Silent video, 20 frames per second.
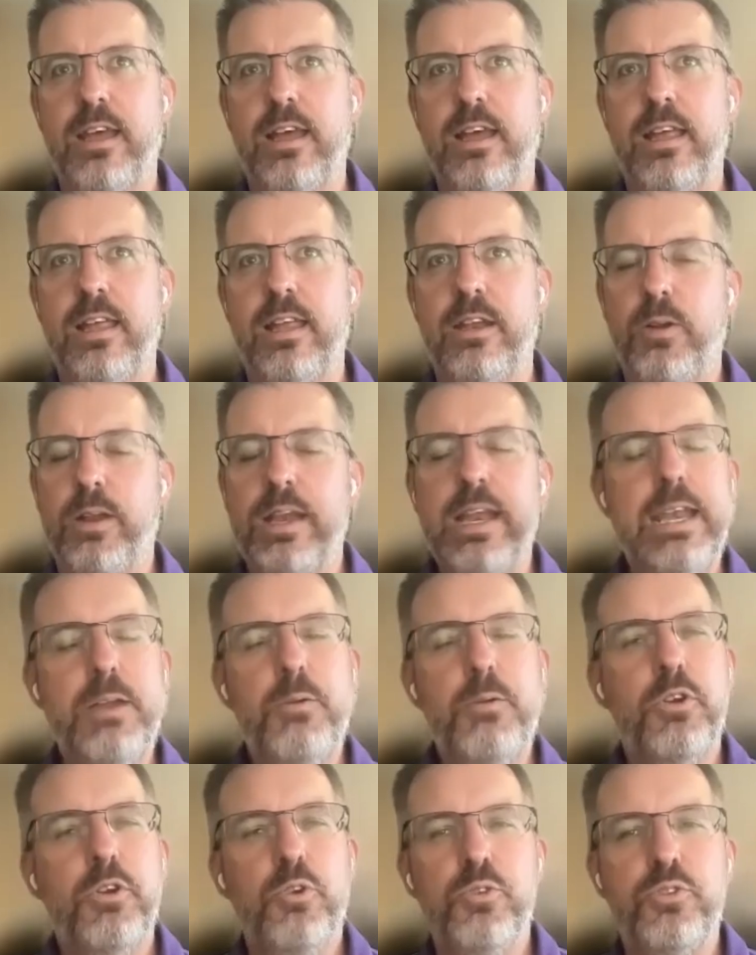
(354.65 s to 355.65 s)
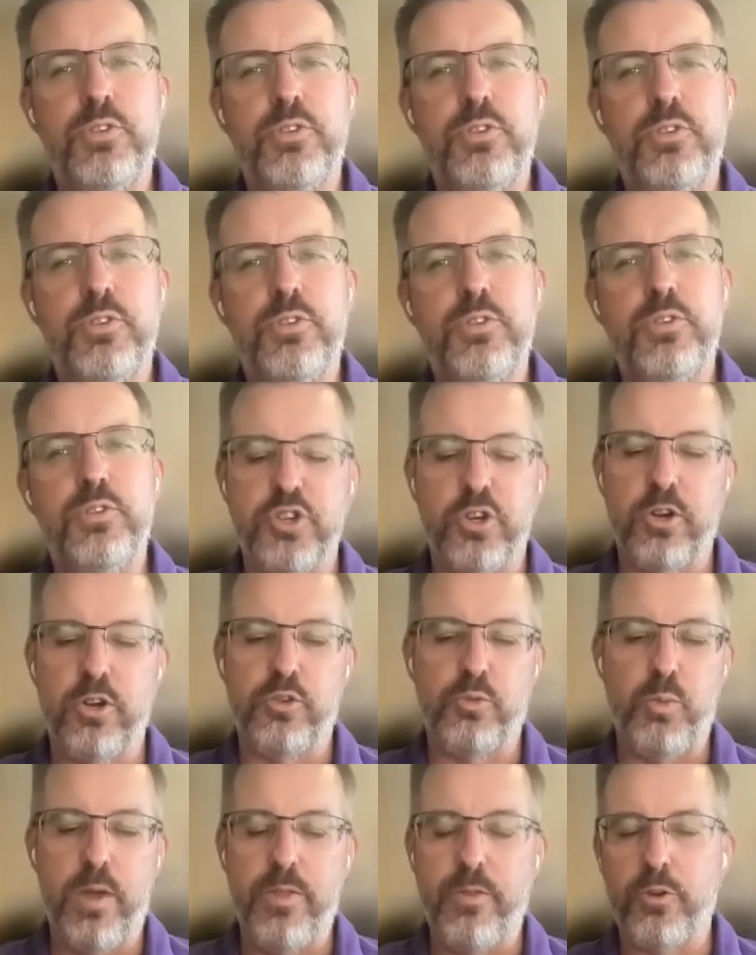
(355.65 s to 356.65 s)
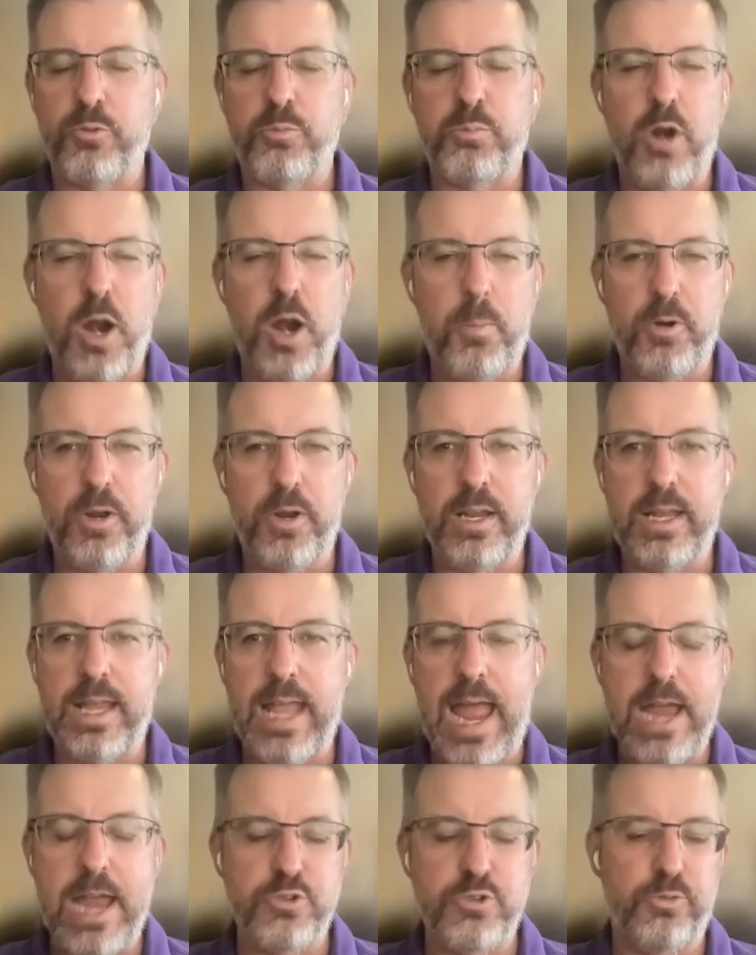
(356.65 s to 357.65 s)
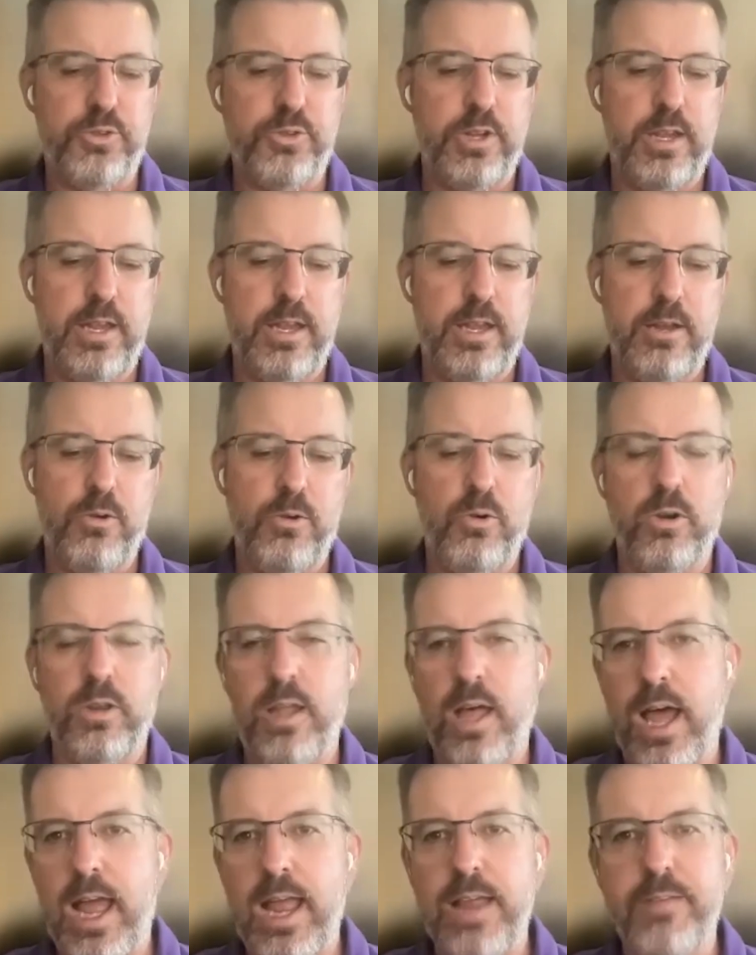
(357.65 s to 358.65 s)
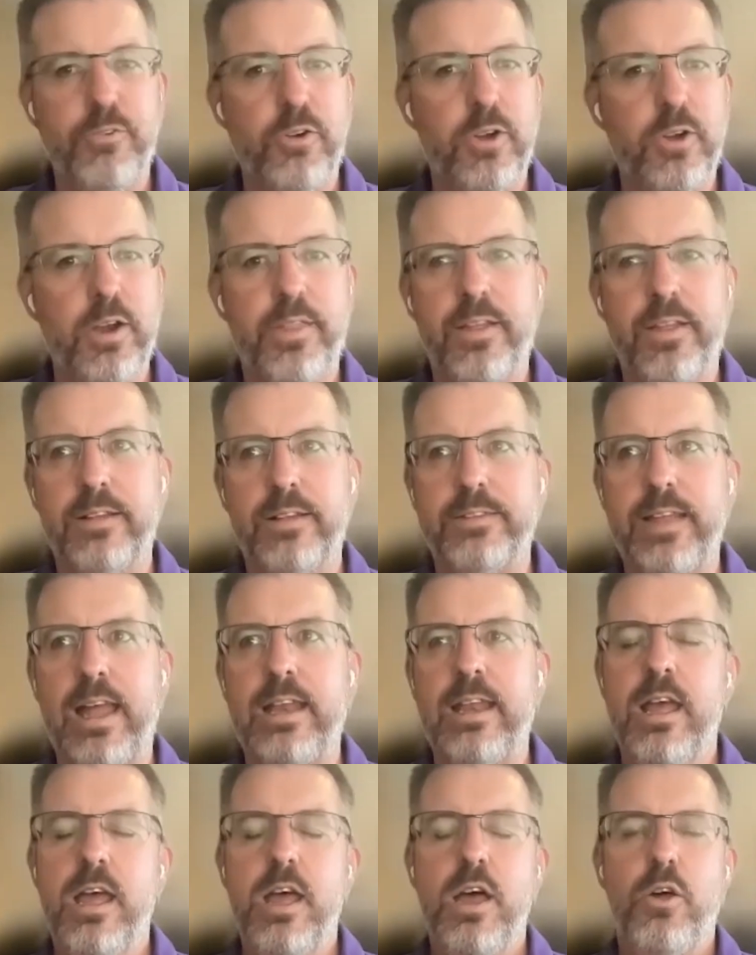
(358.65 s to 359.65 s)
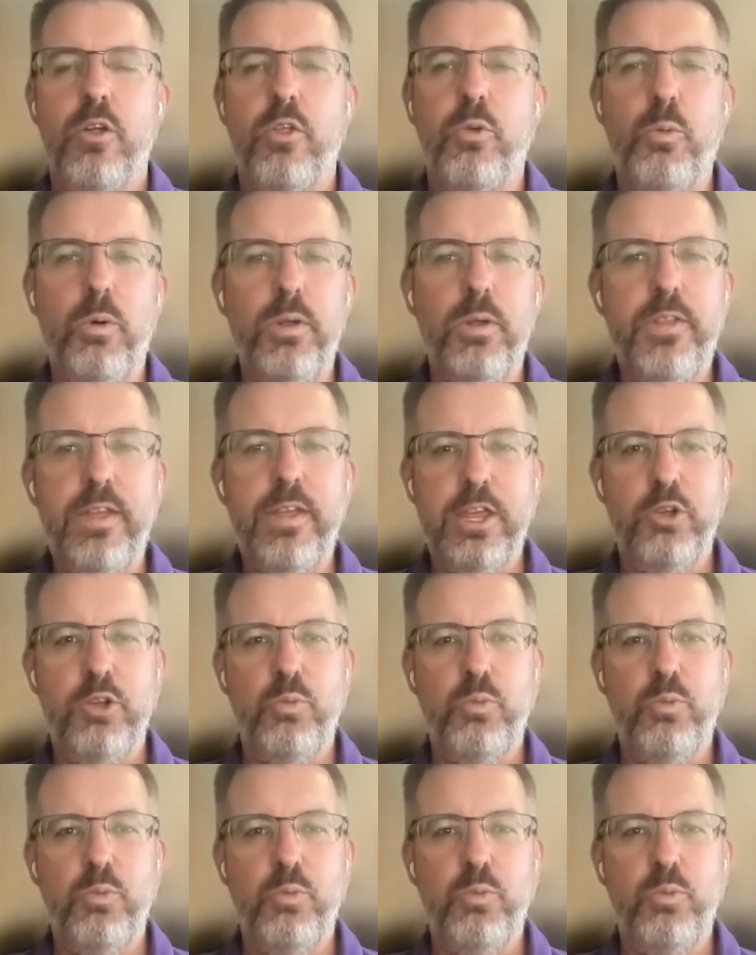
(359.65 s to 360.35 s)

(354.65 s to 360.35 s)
anyone who's dealt with insurance, whether it's property and casualty or life or anything like that, the one thing you